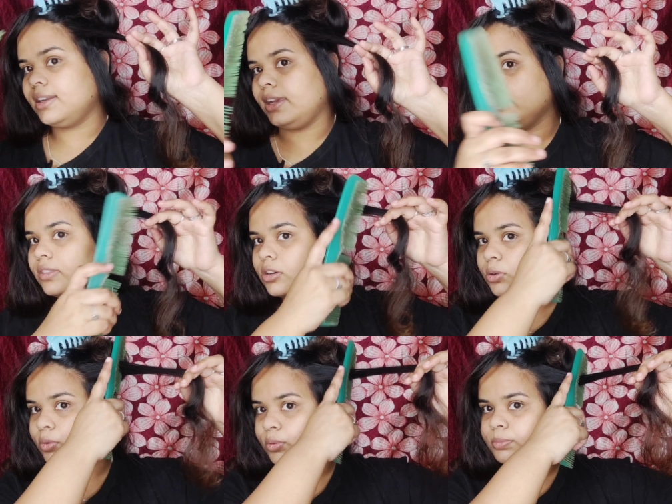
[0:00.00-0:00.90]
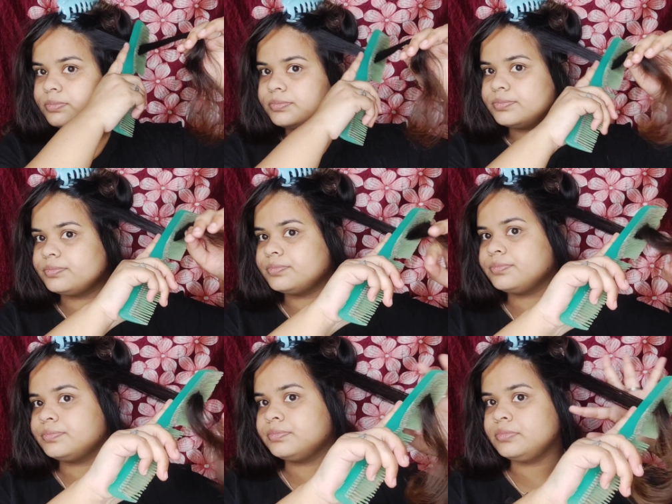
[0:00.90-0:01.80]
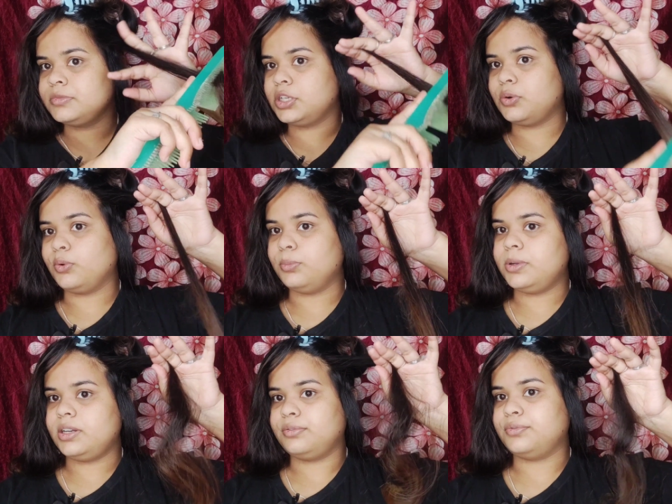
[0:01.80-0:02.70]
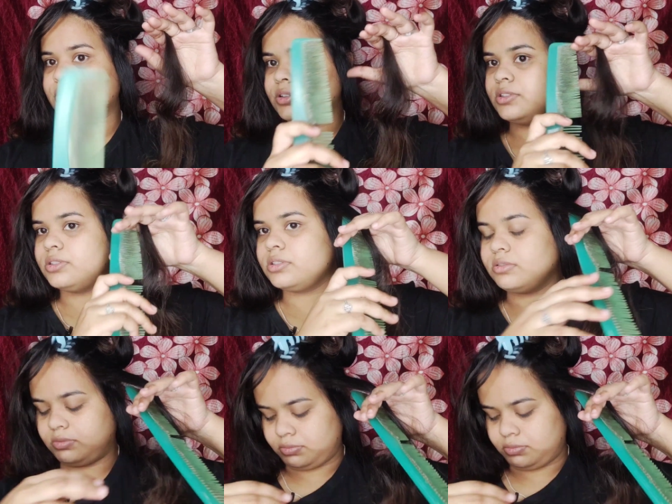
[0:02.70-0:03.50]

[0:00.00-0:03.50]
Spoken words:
Take the comb it first,